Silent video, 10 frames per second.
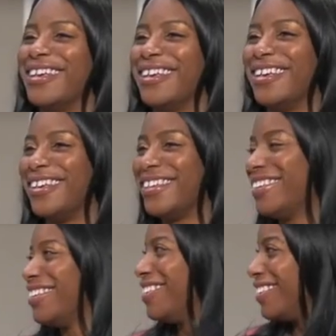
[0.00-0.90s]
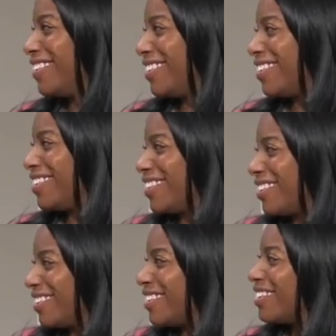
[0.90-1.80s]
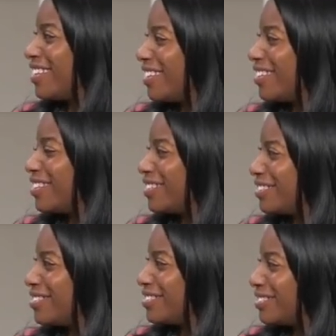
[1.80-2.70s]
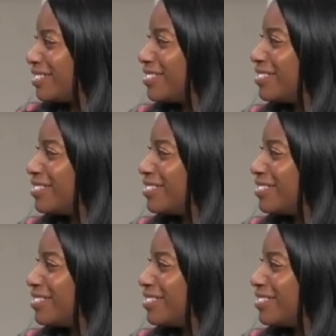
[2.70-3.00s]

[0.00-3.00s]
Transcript: No words are spoken by the person on screen.